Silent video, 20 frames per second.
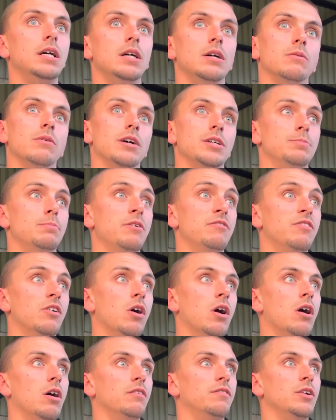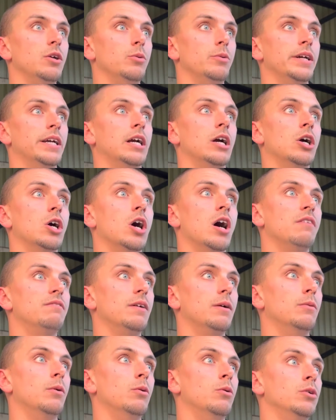Whereas before, a few weeks ago, I
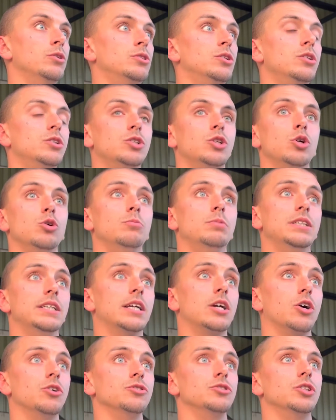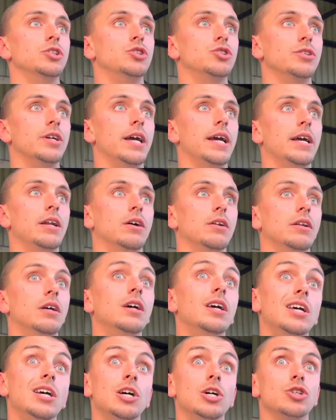think we were too busy concentrating on
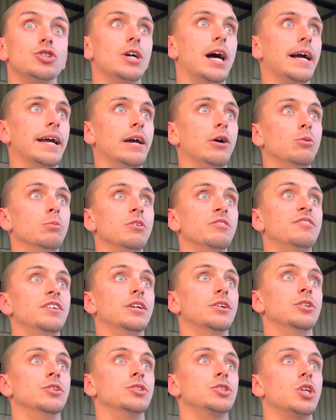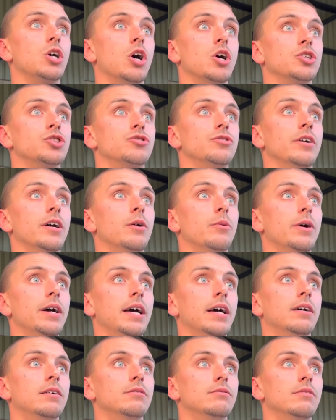trying to get up the field and score straight
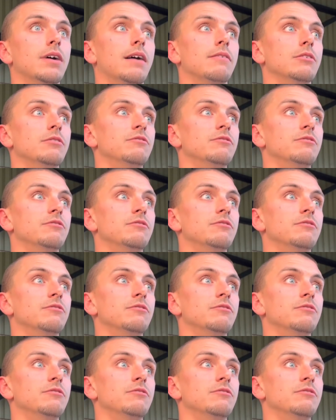away, rather than